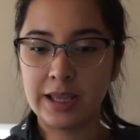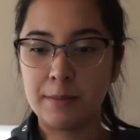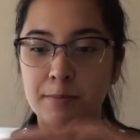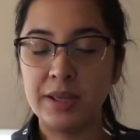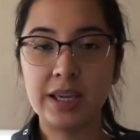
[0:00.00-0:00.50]

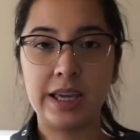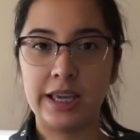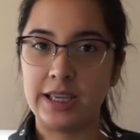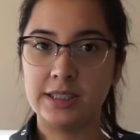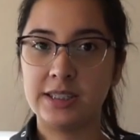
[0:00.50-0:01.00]
And
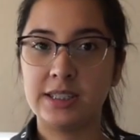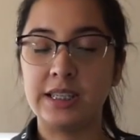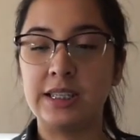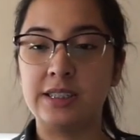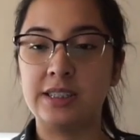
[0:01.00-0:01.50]
BigHit
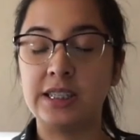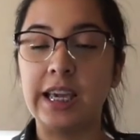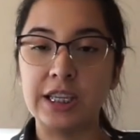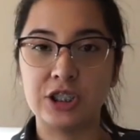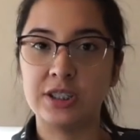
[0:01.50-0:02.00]
is the
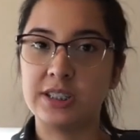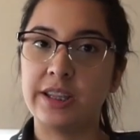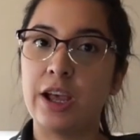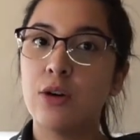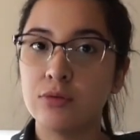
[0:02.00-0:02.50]
agency
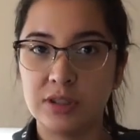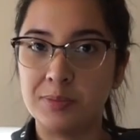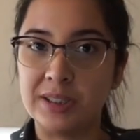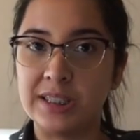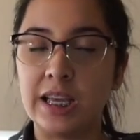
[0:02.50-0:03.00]
that owns
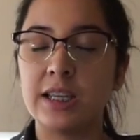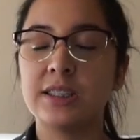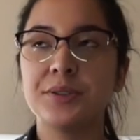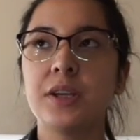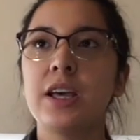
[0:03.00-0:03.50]

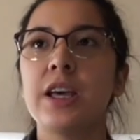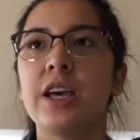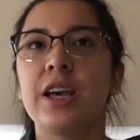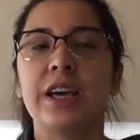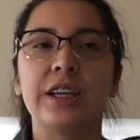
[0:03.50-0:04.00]
BTS.
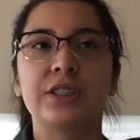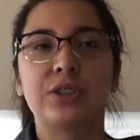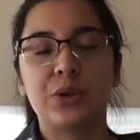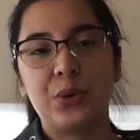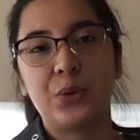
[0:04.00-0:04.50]
And
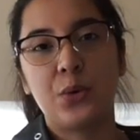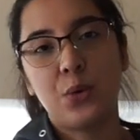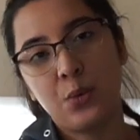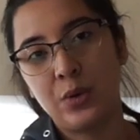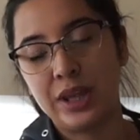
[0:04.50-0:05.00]
so
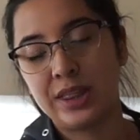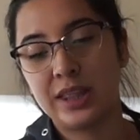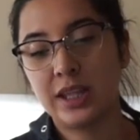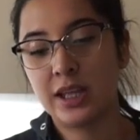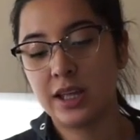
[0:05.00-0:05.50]
with
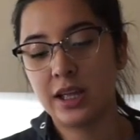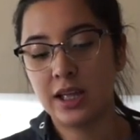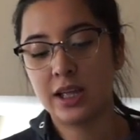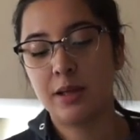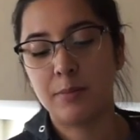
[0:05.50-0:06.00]

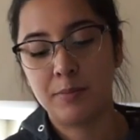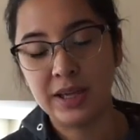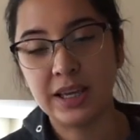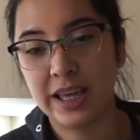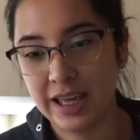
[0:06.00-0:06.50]

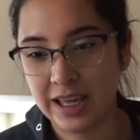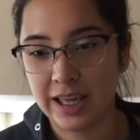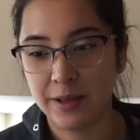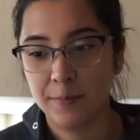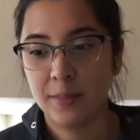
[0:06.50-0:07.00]

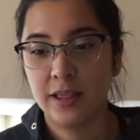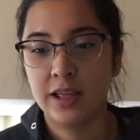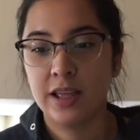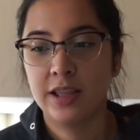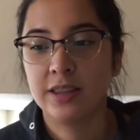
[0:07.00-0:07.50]
BigHit,
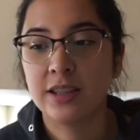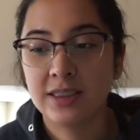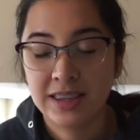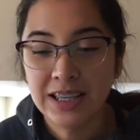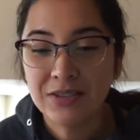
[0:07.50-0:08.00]
the
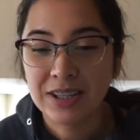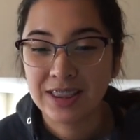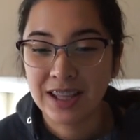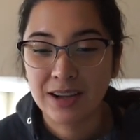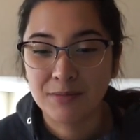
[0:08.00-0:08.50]
thing
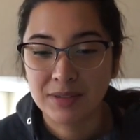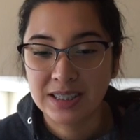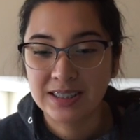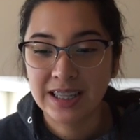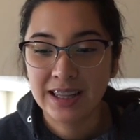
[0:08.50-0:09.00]
with them
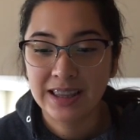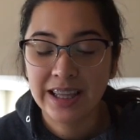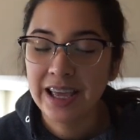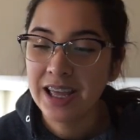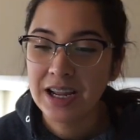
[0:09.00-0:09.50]
is that
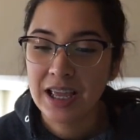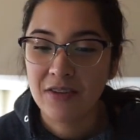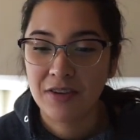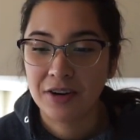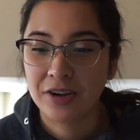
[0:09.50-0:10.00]
they had
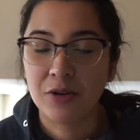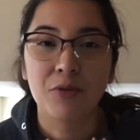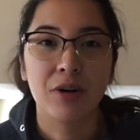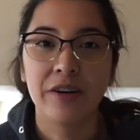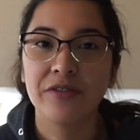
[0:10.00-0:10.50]
a very
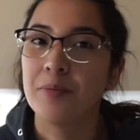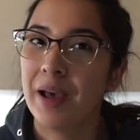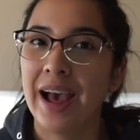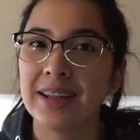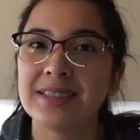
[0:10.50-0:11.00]
rough
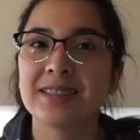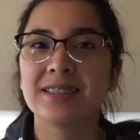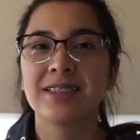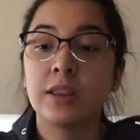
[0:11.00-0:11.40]
past.